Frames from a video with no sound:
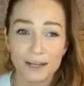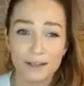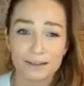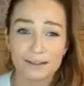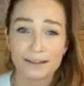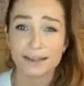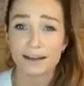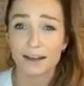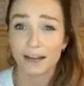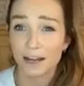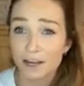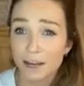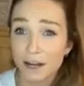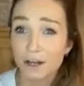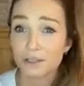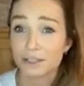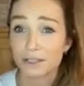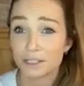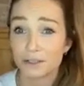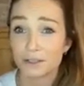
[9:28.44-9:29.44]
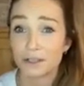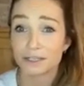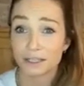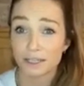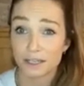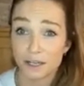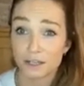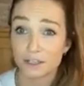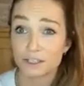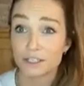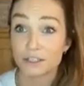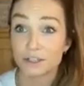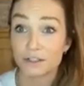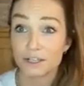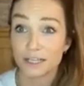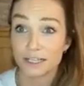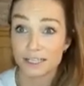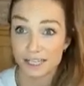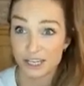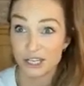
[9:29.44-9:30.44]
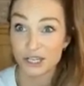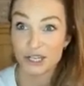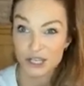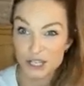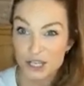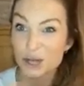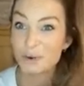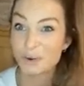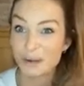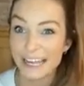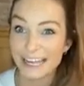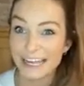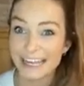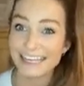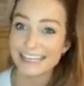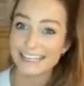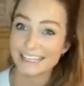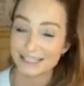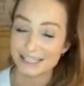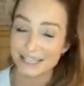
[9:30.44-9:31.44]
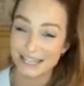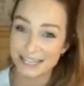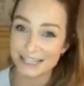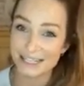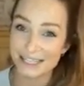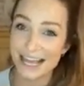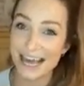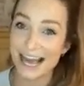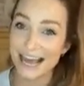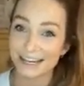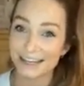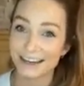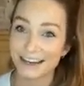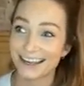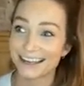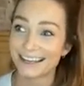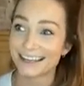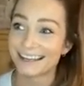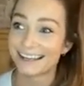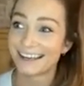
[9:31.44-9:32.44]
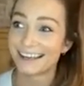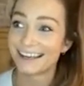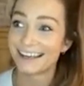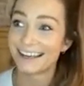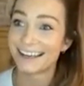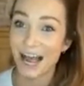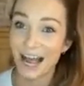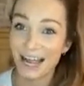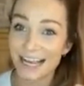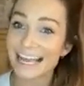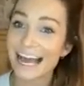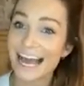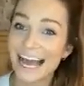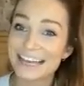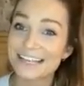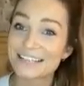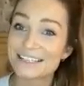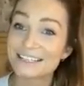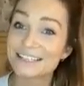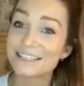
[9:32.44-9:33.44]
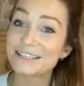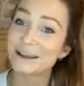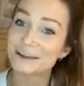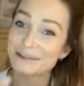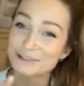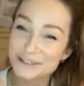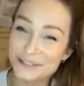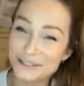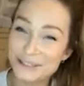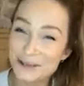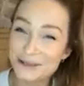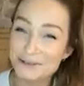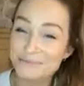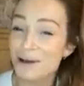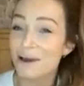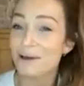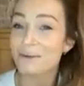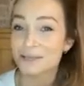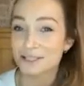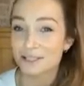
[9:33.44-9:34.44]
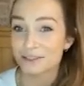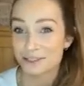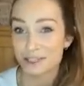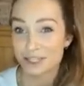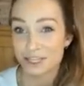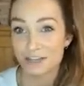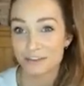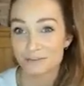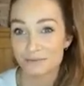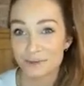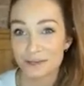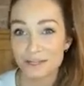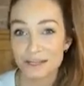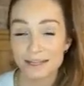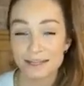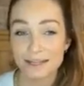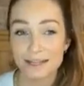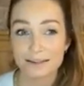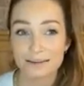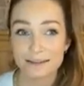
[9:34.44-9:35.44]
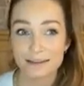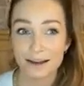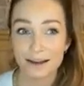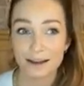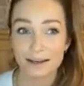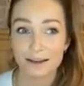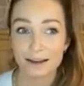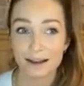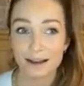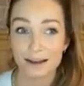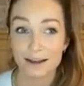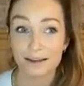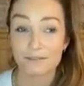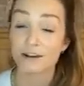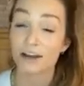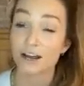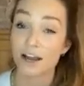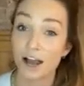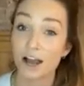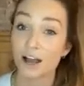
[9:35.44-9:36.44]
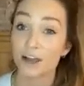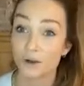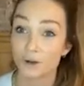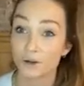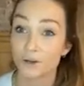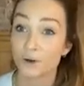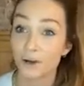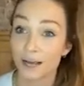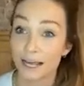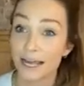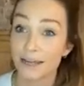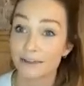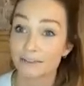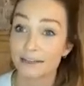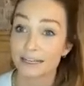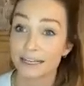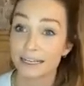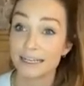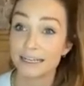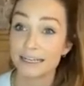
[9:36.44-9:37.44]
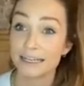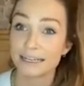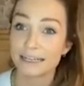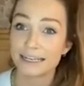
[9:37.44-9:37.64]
you think, like, I can't do this, and you do it. It's that, like, I can, just those moments of achievement that I rely on quite heavily.